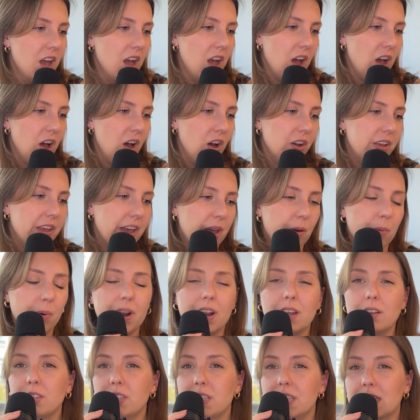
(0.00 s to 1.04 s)
Okay, what
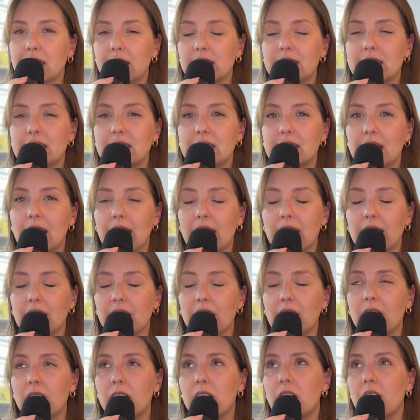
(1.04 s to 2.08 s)
else did I
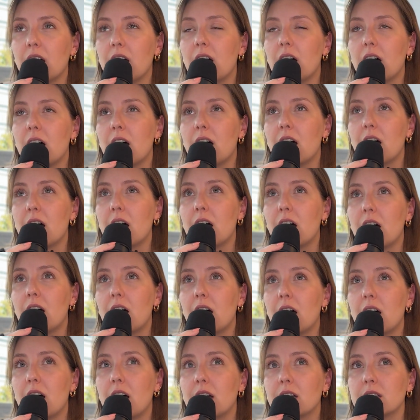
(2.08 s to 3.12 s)
say?
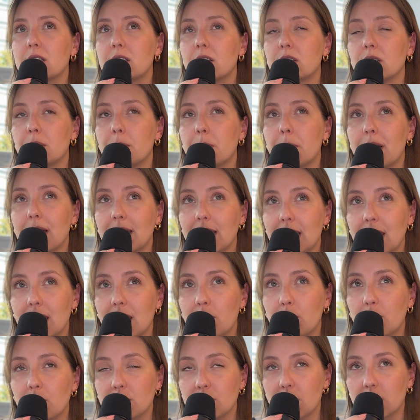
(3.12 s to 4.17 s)
So the money,
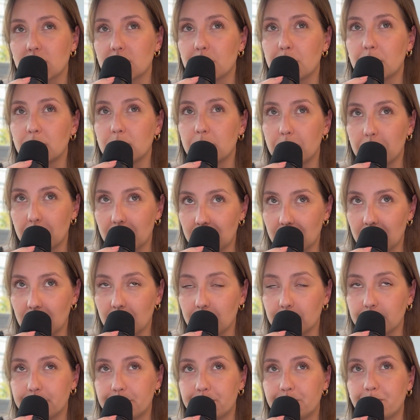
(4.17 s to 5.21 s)
we talked about the
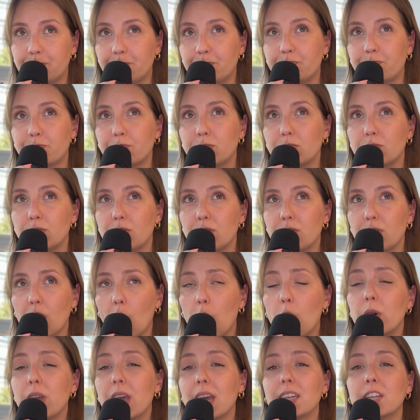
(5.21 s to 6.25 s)
money.
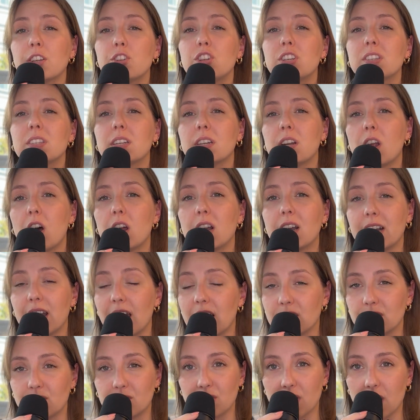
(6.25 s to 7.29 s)
Oh yeah, that she's not an
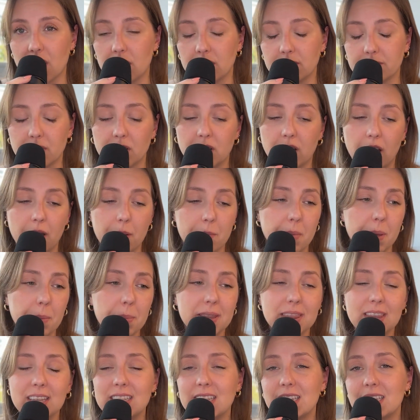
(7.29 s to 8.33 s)
astronaut. Okay, maybe
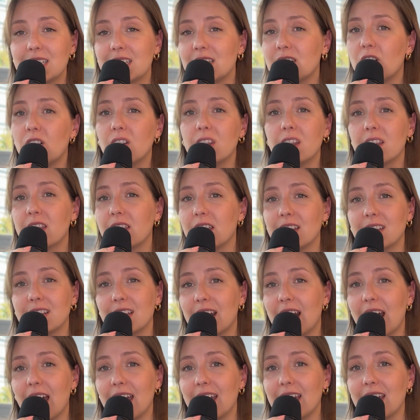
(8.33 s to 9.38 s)
this is the only thing
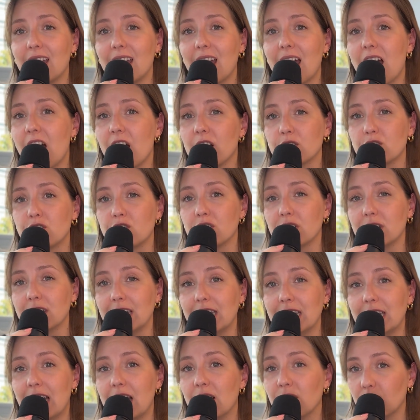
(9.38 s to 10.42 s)
that I
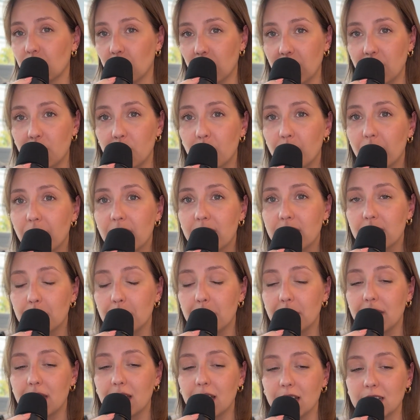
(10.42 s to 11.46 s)
actually agree with,
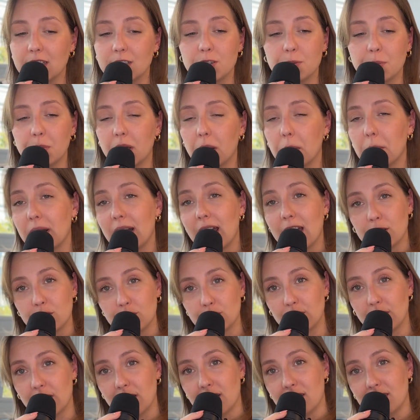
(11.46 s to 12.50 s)
because to become an
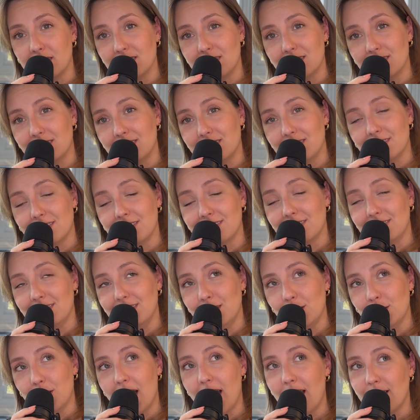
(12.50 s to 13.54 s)
astronaut,
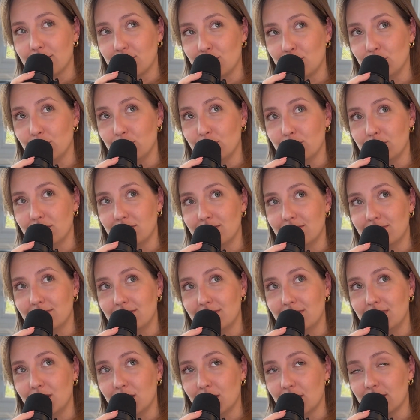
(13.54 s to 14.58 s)
you have to,
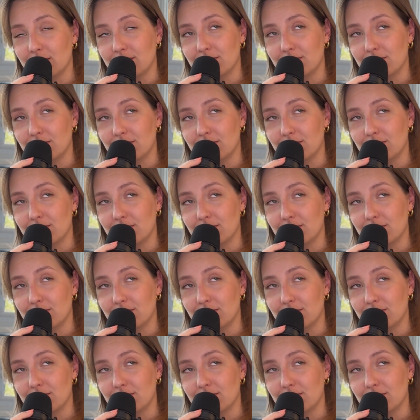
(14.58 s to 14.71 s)
you know,